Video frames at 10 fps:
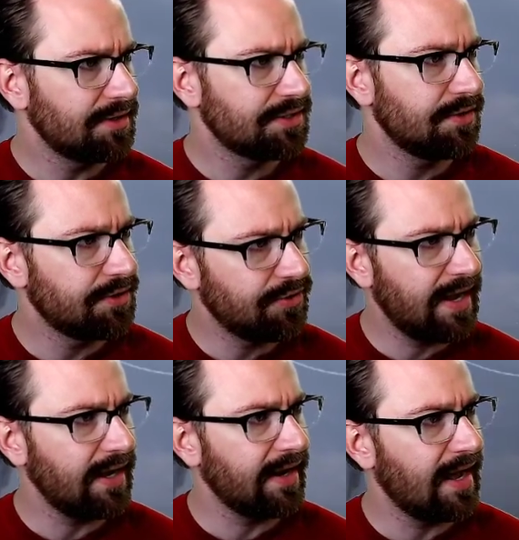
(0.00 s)
So the
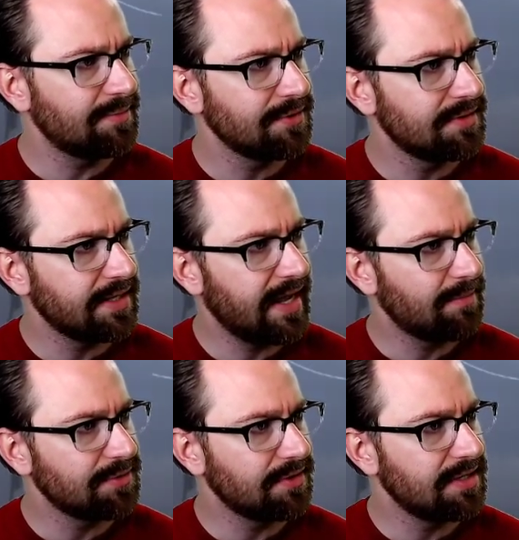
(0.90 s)
Dragon capsule is the
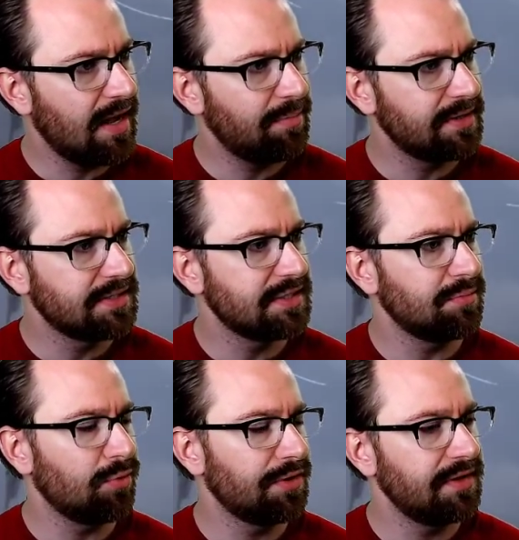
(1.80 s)
capsule on top, but this is
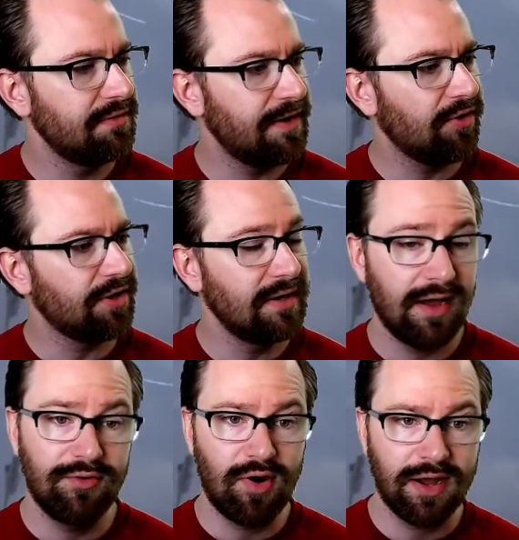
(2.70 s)
aboard the Falcon
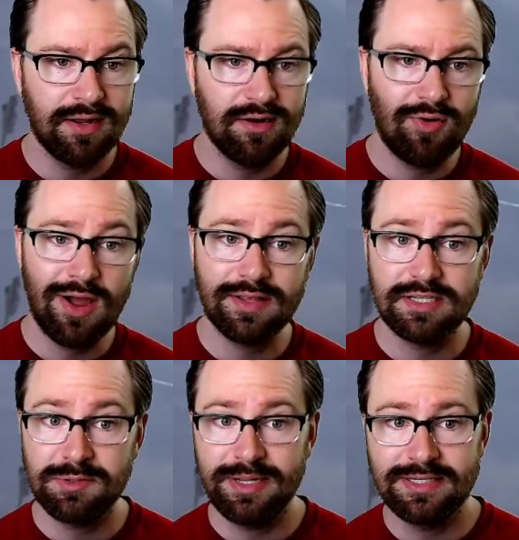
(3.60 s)
9 rocket, a rocket that
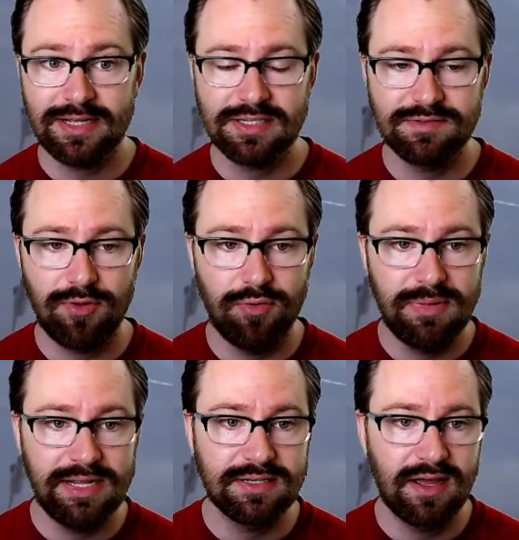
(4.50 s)
SpaceX has flown
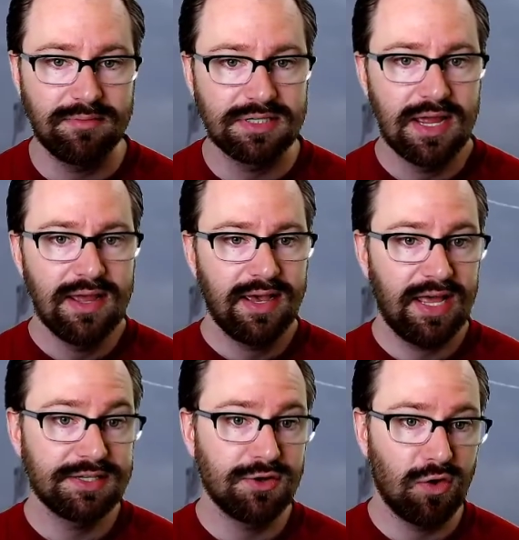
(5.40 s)
many times and
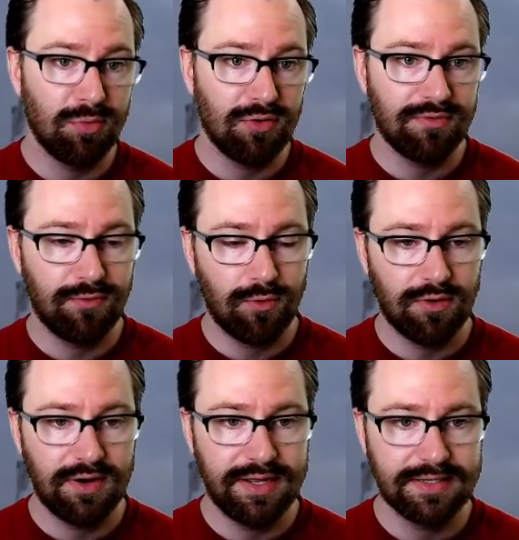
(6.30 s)
is notable
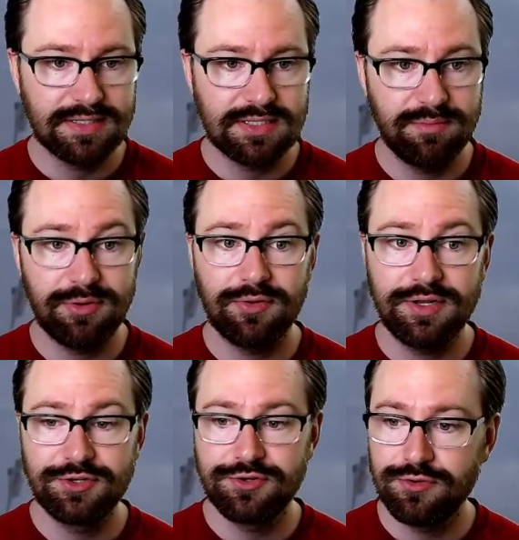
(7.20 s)
for its ability
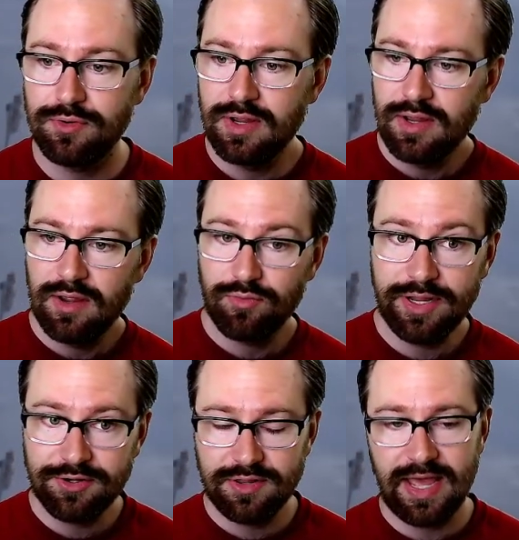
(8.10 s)
to
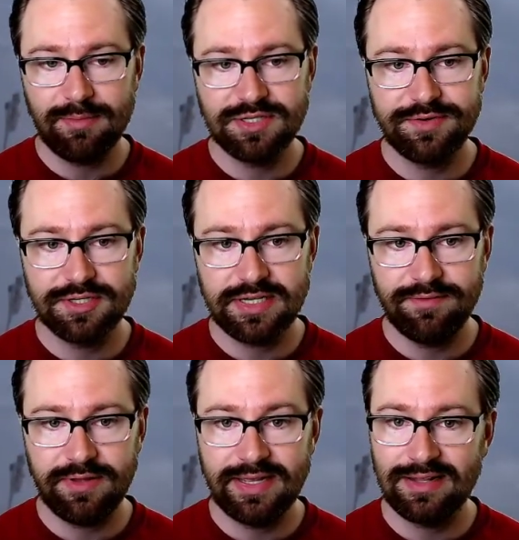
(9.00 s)
re-enter the atmosphere
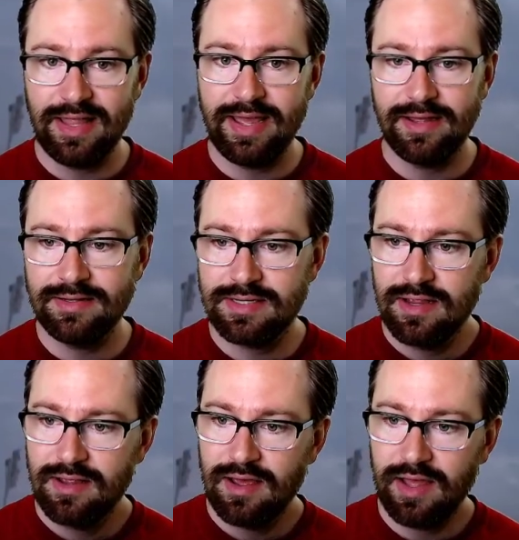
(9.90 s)
safely and land
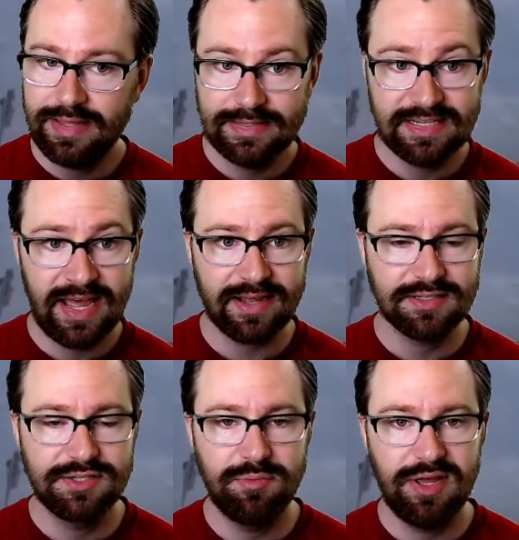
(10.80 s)
uh,
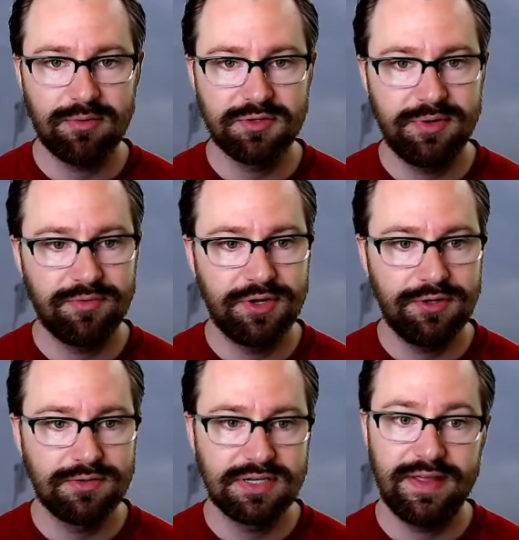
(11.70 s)
intact to be able to be
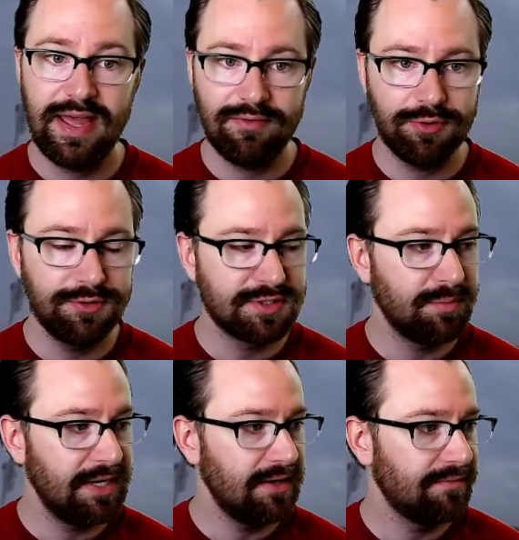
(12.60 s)
reused. And they have reused
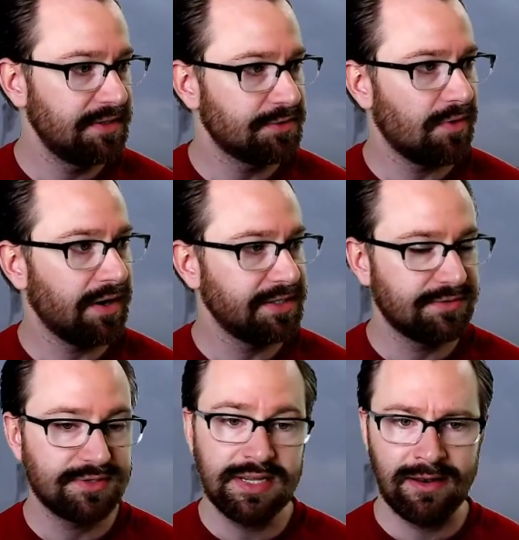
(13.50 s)
many of these rockets
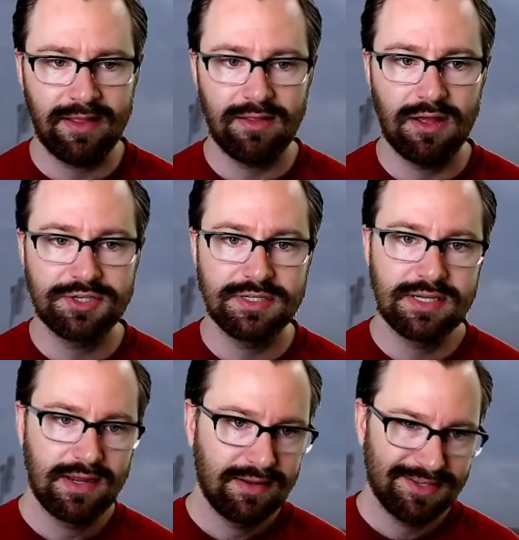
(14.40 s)
for satellite launches.
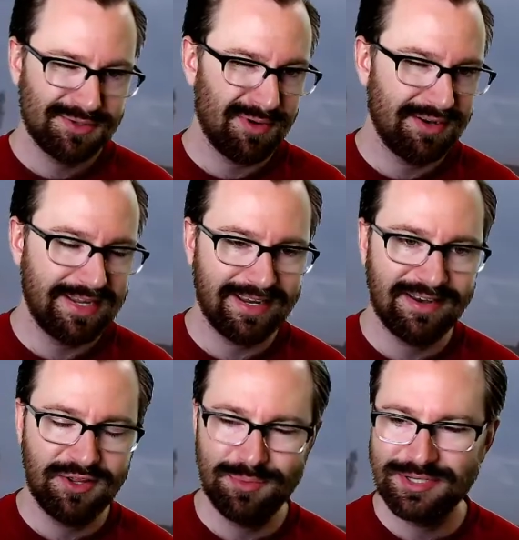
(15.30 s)
This one, taking
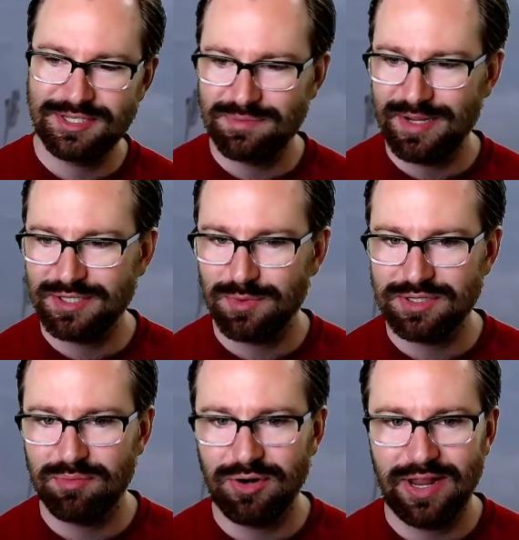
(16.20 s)
humans to space, was
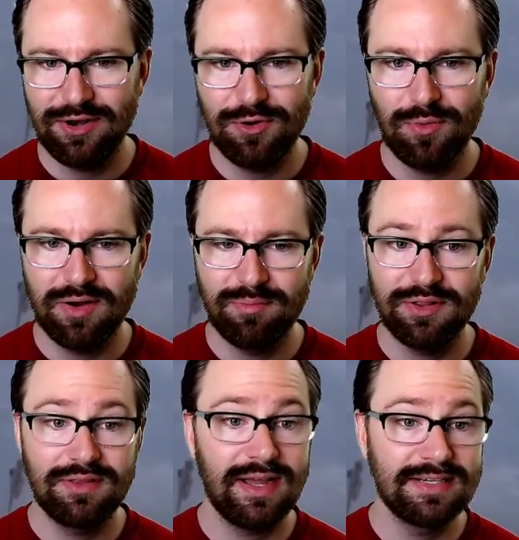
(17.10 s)
a brand new one,
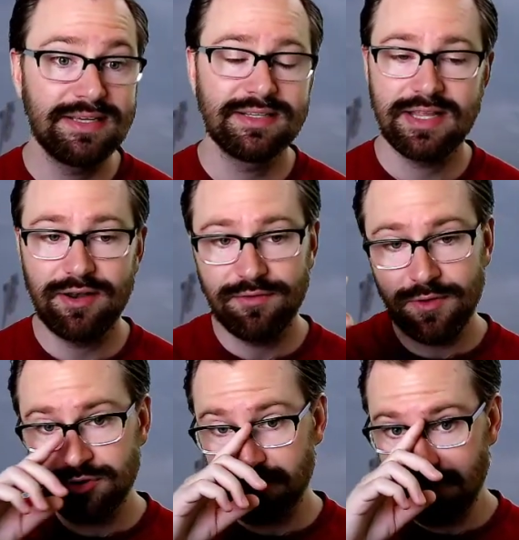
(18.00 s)
but the idea is that in the
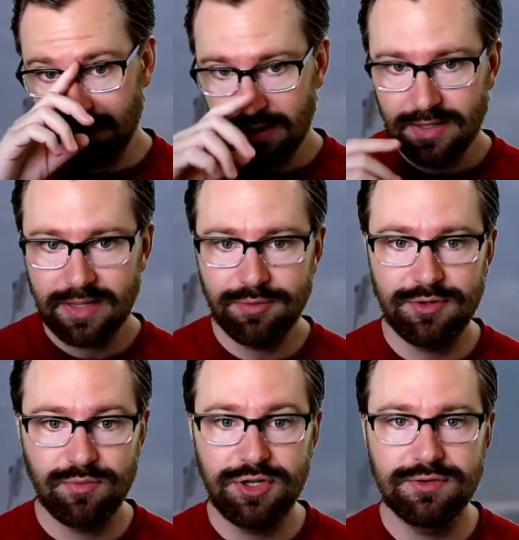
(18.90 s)
future, they would
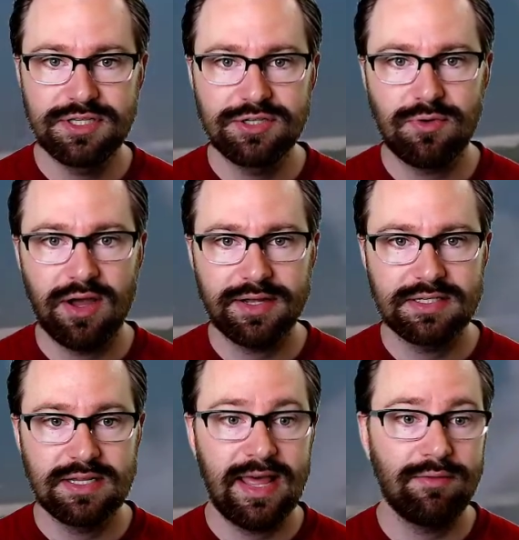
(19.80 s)
reuse these rockets,
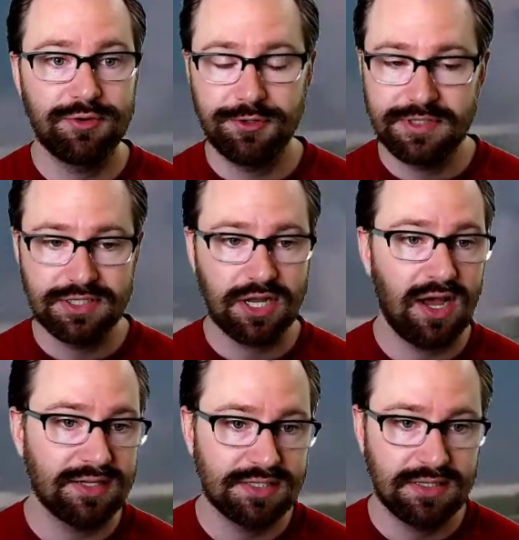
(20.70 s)
and that reduces the
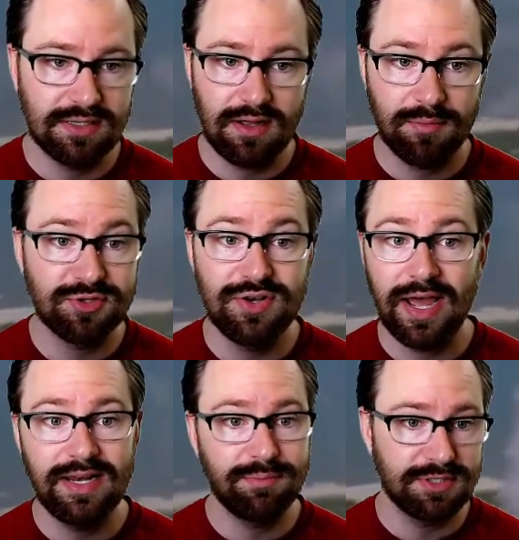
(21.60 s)
cost to up to
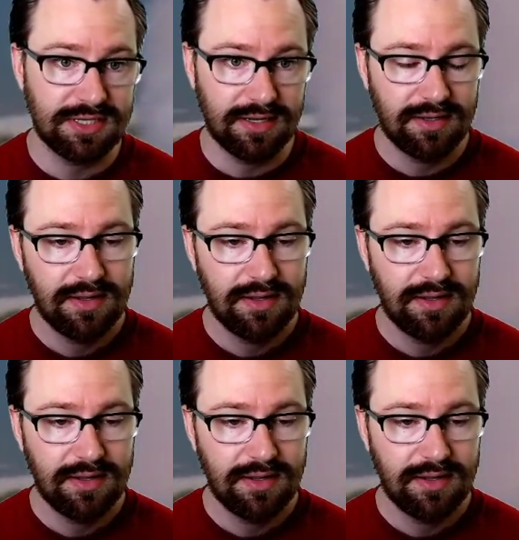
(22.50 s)
90%.